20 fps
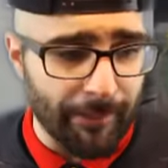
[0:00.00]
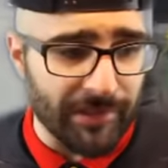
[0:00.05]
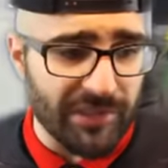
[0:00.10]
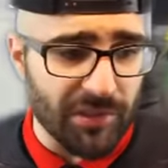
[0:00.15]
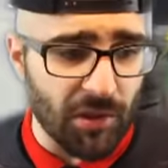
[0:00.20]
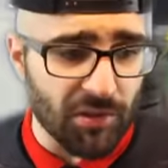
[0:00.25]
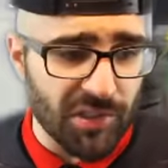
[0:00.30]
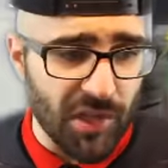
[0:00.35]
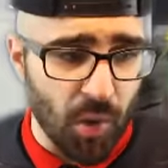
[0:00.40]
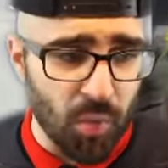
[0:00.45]

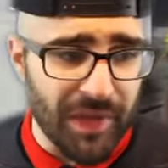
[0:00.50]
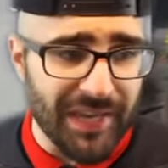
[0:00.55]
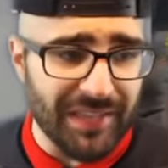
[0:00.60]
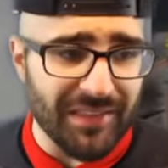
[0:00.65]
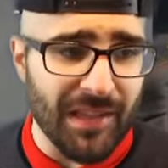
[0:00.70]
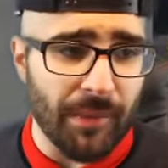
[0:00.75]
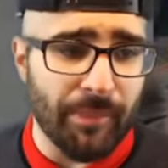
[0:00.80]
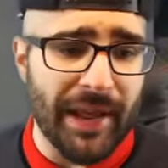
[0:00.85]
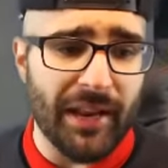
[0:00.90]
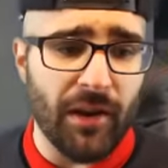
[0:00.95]
episodes a
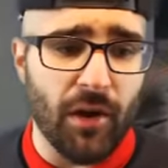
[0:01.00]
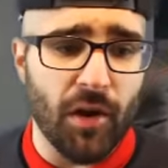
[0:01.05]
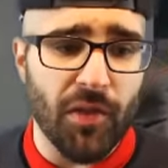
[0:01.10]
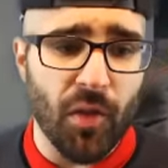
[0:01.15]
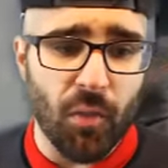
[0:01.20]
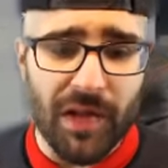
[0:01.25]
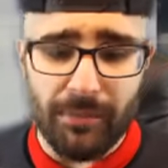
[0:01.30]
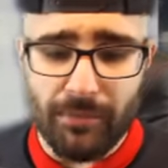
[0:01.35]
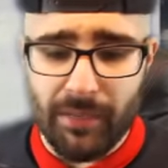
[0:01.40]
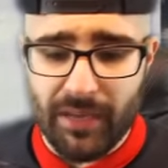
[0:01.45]
week, depending on
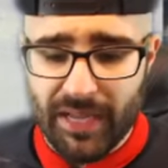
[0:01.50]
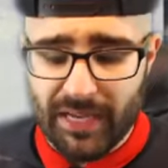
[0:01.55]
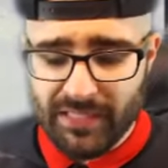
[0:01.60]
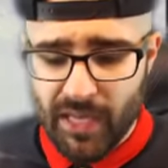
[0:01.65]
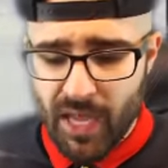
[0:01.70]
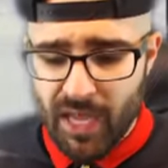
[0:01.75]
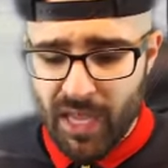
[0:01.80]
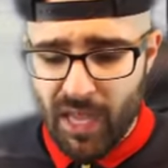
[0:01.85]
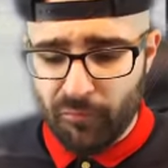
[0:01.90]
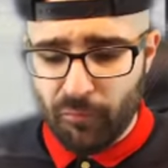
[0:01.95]
the week. Because
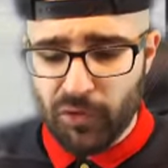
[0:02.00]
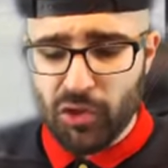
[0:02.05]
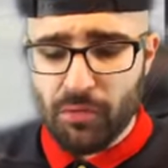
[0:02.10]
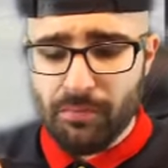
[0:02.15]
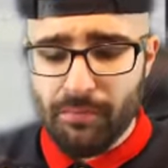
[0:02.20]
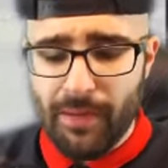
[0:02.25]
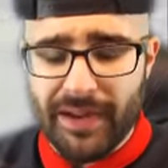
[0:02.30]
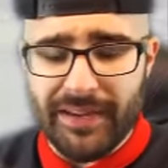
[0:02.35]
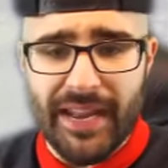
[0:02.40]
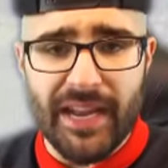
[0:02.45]
if we
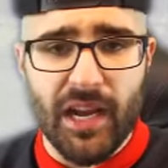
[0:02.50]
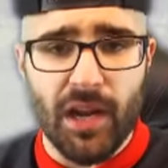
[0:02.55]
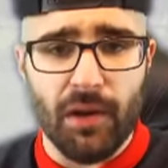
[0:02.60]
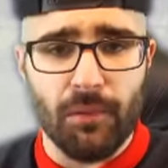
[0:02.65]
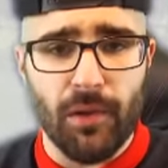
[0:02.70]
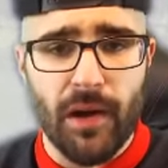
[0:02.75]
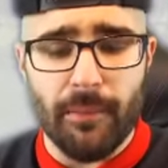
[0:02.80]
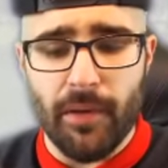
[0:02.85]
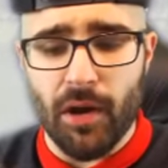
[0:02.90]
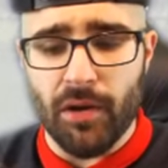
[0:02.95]
do Monday
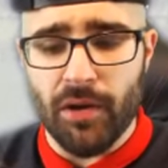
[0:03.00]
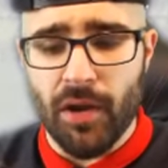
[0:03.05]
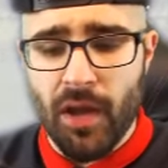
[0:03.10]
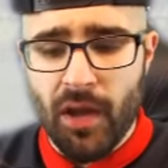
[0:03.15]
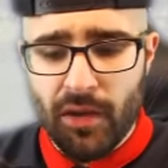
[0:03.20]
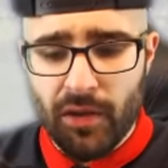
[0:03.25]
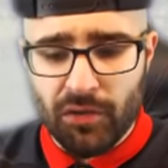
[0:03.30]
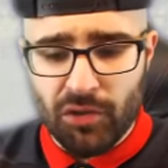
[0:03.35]
career mode,